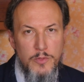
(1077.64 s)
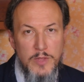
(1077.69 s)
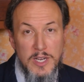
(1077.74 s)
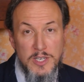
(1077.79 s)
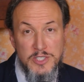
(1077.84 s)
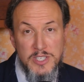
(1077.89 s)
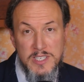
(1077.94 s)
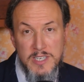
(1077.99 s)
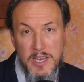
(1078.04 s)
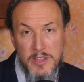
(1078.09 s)

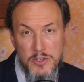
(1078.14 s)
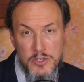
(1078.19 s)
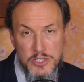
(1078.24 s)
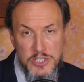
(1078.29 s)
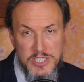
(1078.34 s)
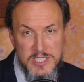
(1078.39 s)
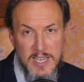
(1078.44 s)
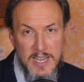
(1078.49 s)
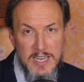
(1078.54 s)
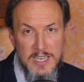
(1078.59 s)
There's another
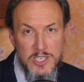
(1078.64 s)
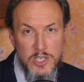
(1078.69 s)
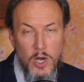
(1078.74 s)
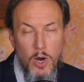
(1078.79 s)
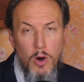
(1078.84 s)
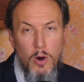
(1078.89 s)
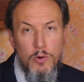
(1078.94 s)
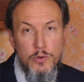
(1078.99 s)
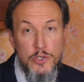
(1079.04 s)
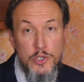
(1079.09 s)
site
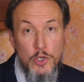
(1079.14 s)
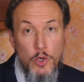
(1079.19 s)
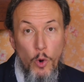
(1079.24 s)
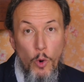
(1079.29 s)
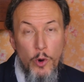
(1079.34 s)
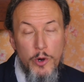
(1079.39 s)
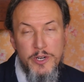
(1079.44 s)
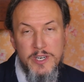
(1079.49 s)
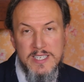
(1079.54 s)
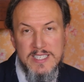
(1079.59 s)
called
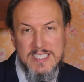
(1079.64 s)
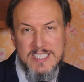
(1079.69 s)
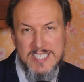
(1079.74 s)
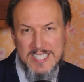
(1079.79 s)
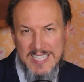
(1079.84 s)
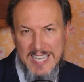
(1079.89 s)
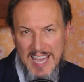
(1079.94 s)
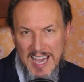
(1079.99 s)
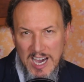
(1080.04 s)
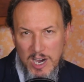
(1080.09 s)

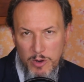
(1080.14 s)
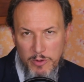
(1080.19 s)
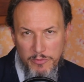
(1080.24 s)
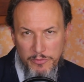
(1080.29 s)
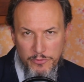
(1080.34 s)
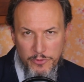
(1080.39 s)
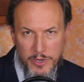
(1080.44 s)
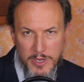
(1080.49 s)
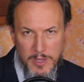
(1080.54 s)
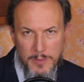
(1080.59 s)
Gordon's
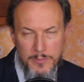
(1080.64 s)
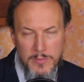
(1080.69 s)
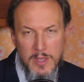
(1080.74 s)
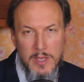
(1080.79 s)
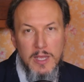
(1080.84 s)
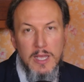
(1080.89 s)
Calvary.